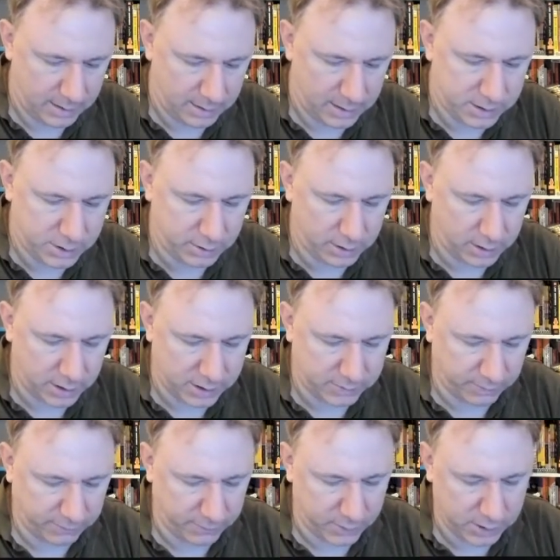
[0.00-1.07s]
Let's do the last
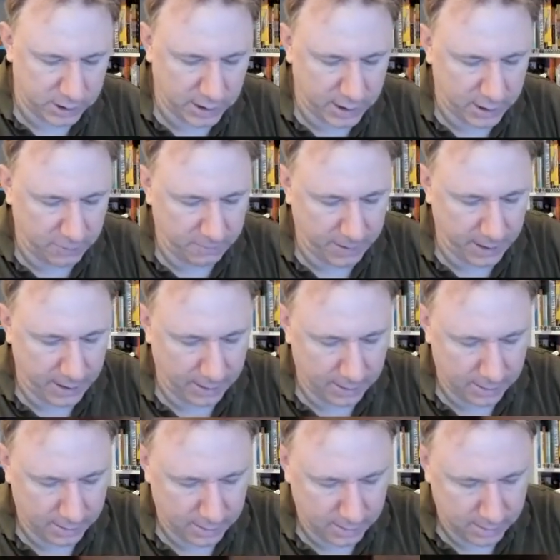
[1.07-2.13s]
one first. Yellow peg,
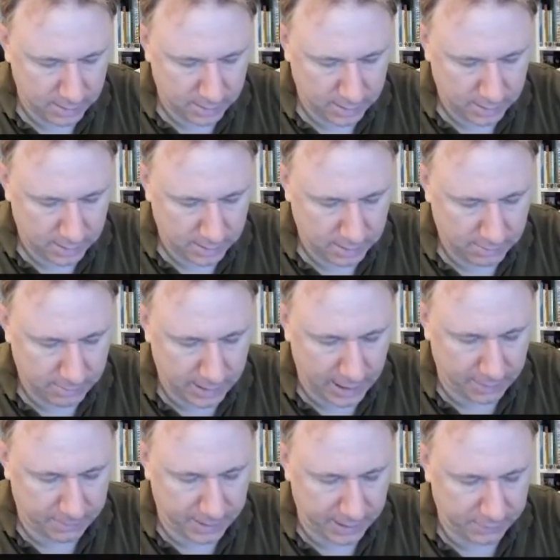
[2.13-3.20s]

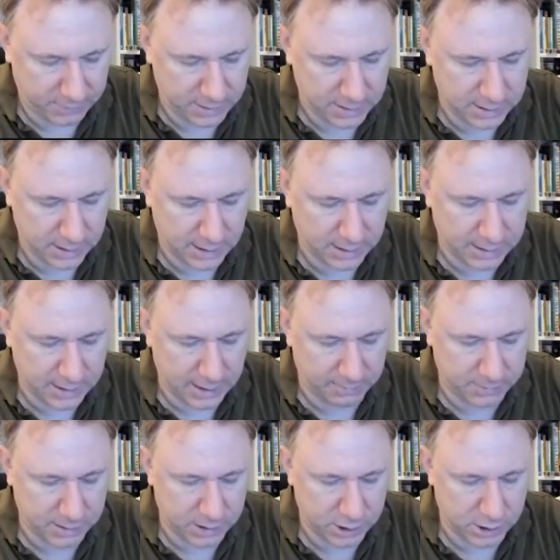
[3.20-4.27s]
black peg. If these are the exact
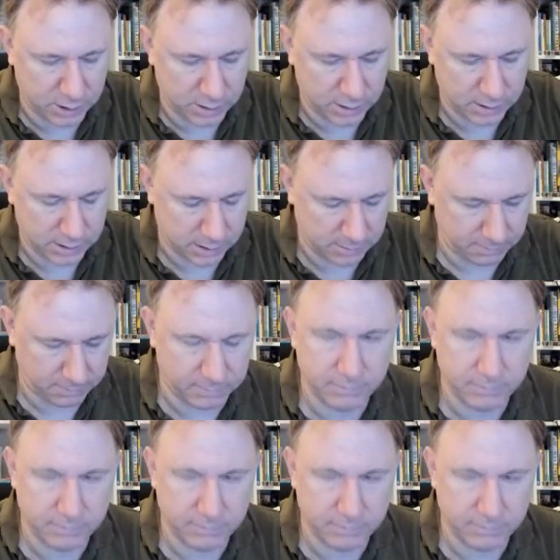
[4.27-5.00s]
positions,